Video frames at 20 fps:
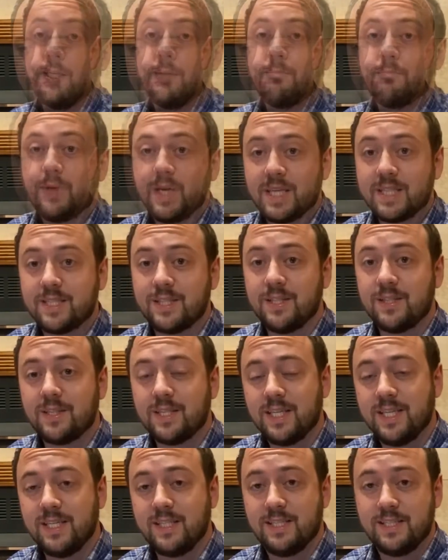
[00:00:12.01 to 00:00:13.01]
Pixel
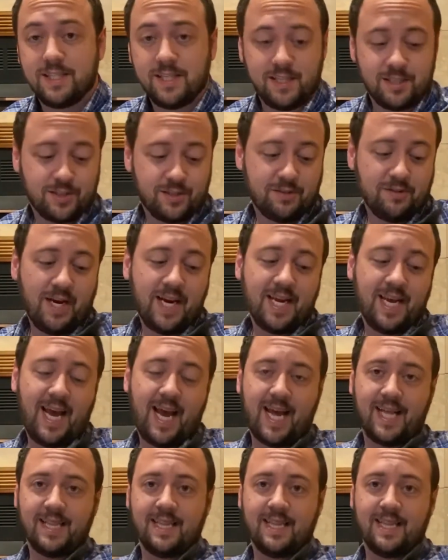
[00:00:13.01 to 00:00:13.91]
is a stray cat.